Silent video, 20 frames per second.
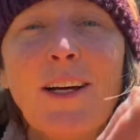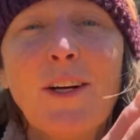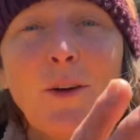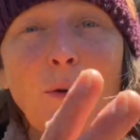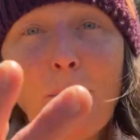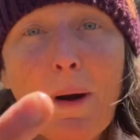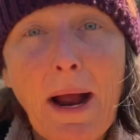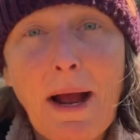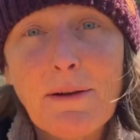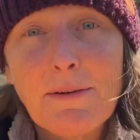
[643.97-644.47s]

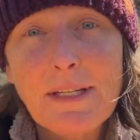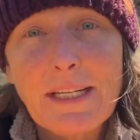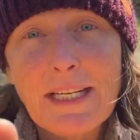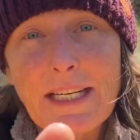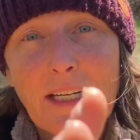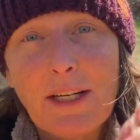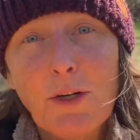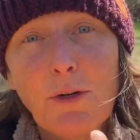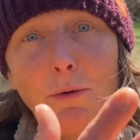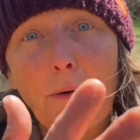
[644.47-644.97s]

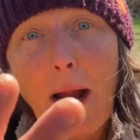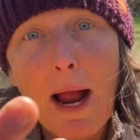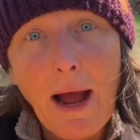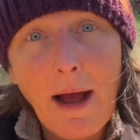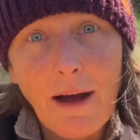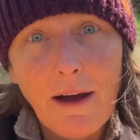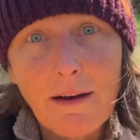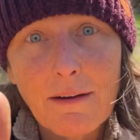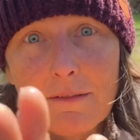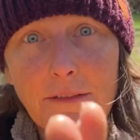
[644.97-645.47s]
Grounding
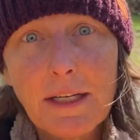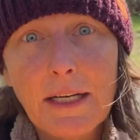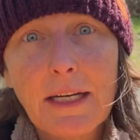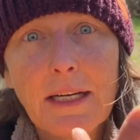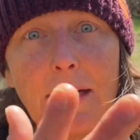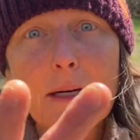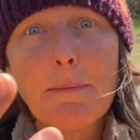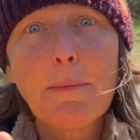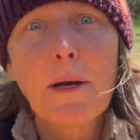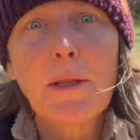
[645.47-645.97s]

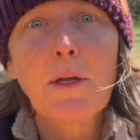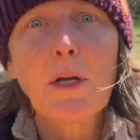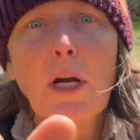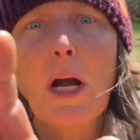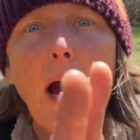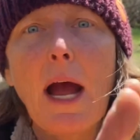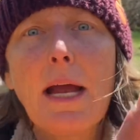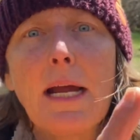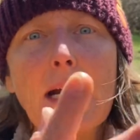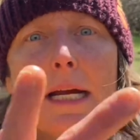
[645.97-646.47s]
into Mother
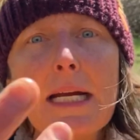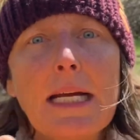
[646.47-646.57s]
Gaia